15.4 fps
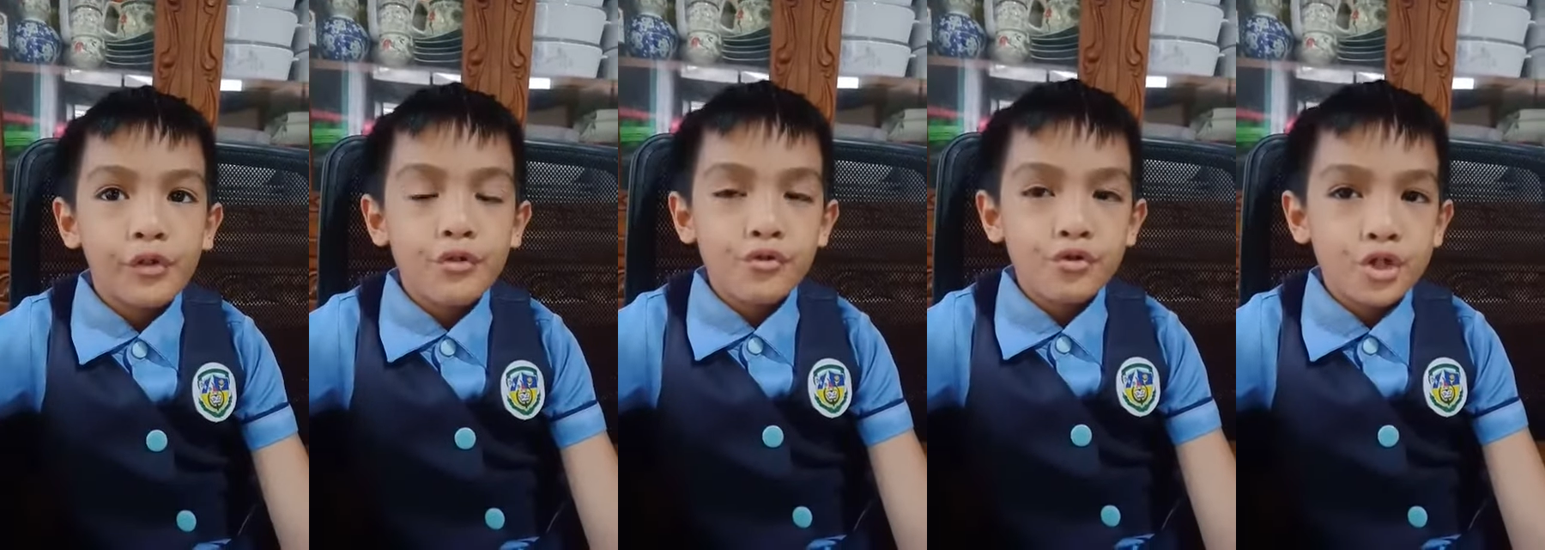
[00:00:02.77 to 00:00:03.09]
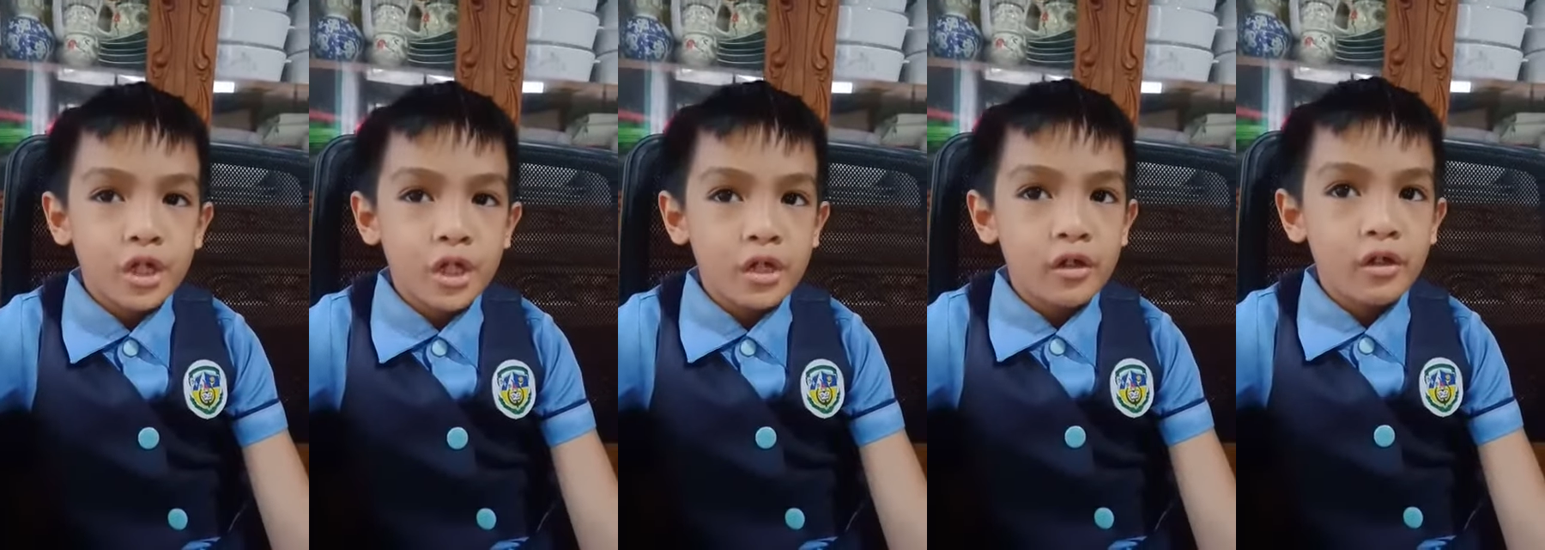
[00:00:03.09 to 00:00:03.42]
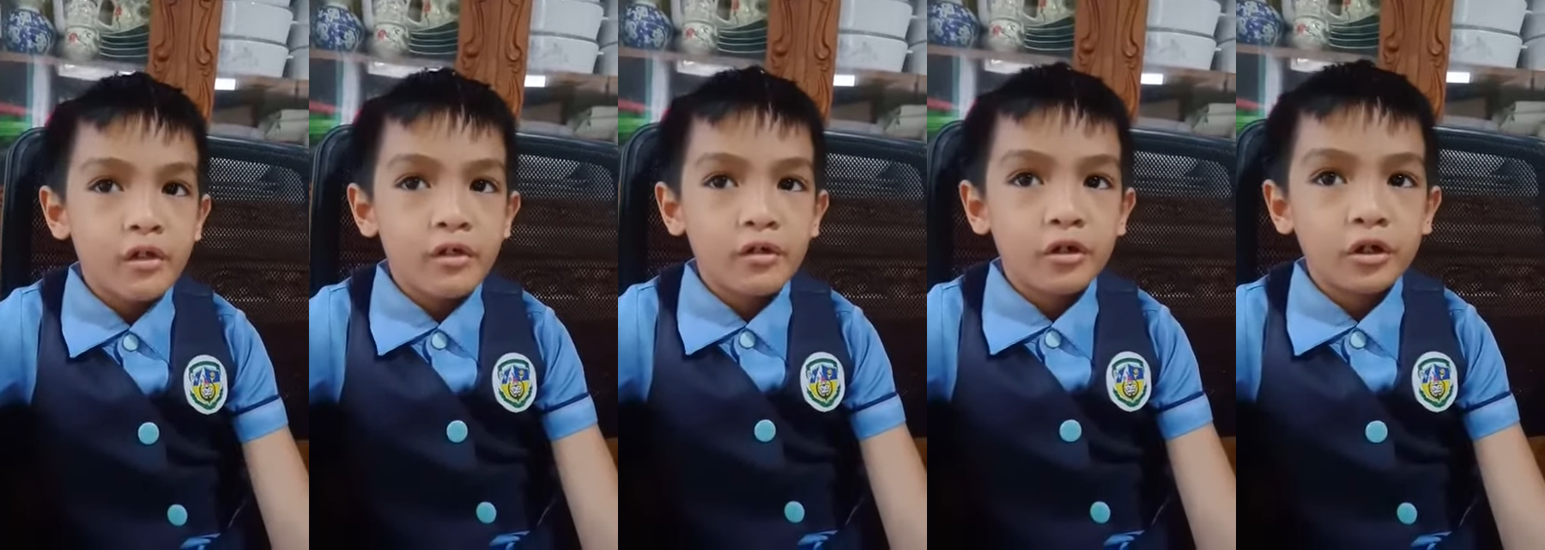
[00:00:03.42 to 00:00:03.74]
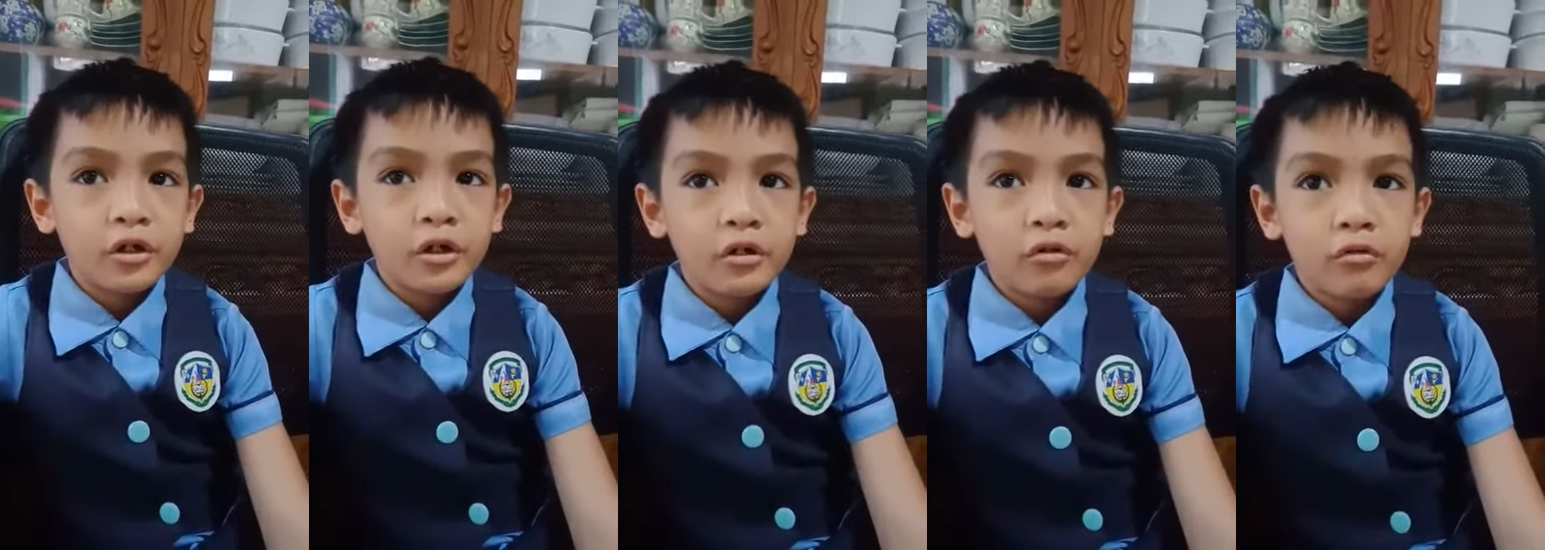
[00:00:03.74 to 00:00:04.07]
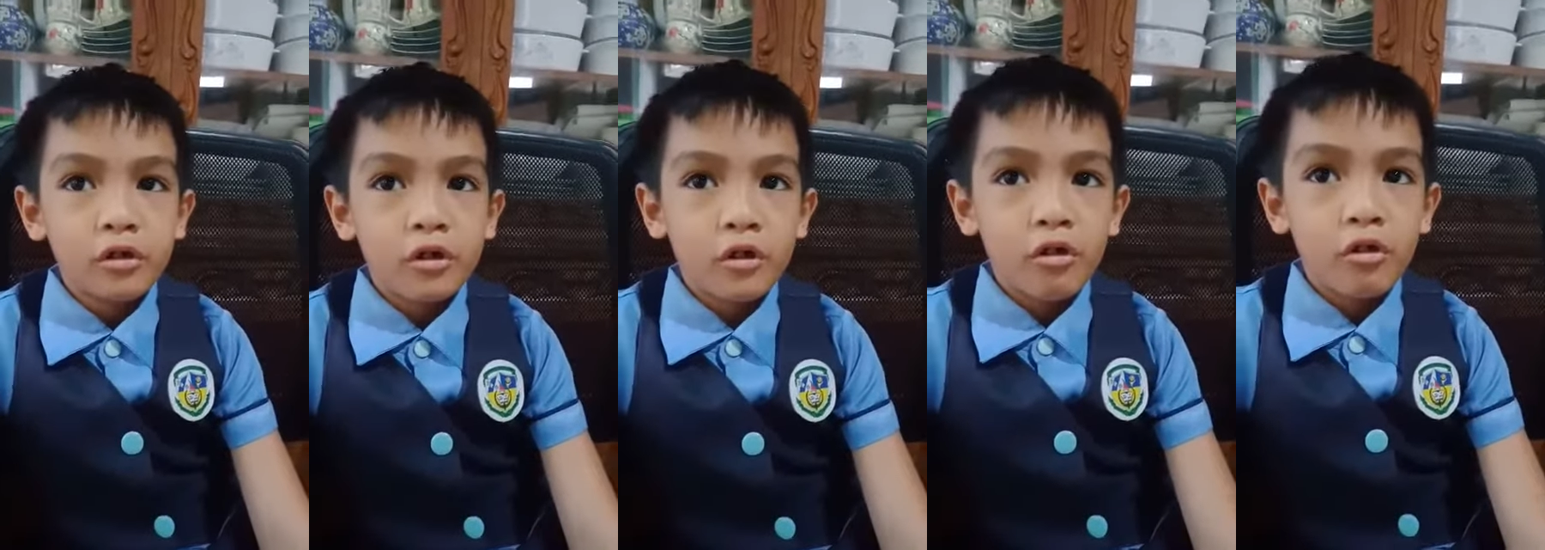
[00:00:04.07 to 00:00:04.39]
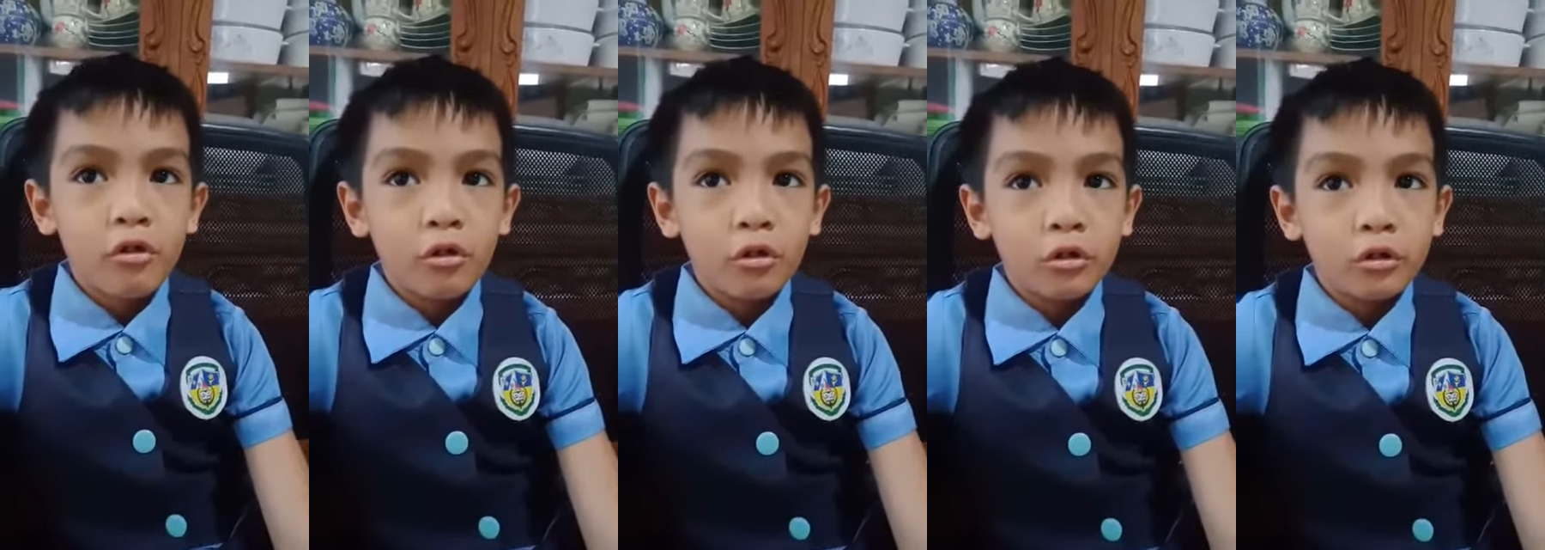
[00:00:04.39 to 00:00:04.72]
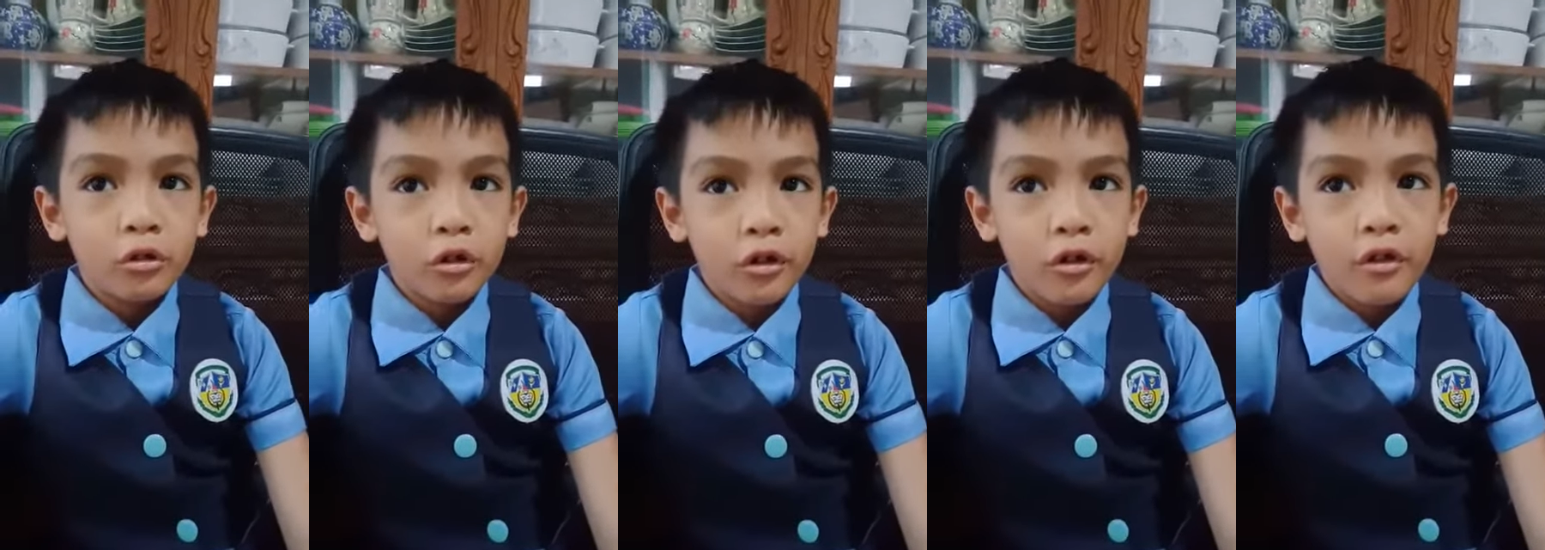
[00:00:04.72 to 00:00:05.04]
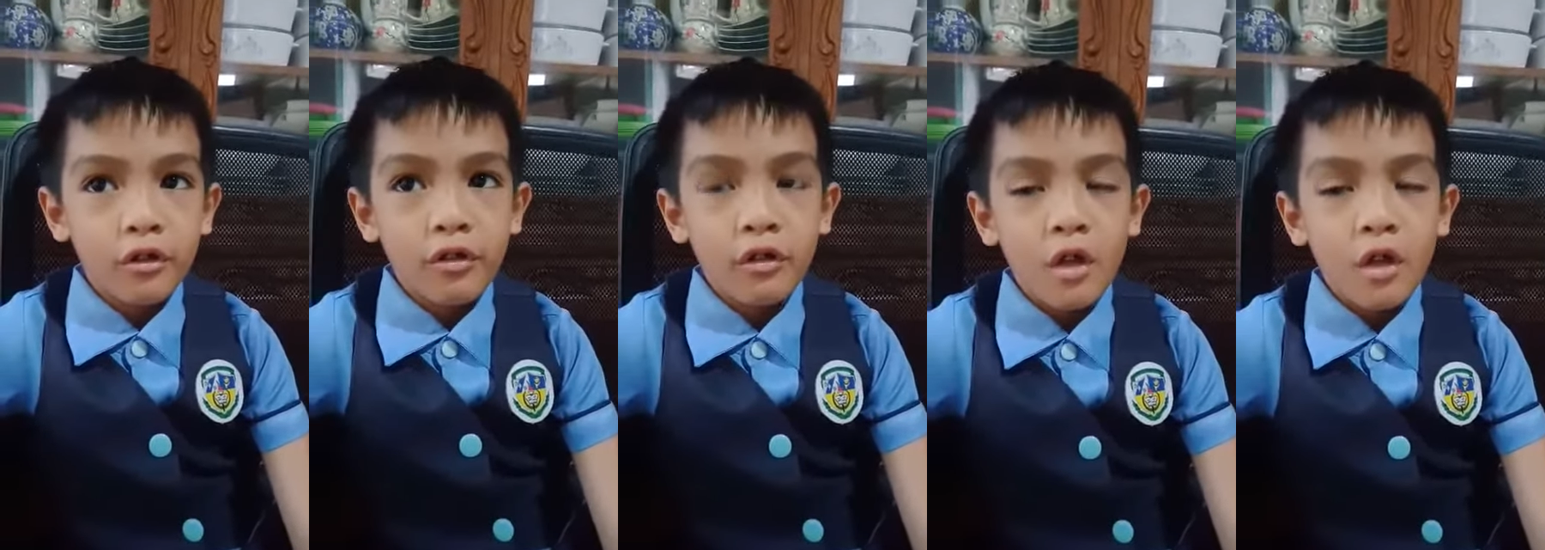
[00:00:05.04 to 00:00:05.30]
Eugene is 32 years old nurse.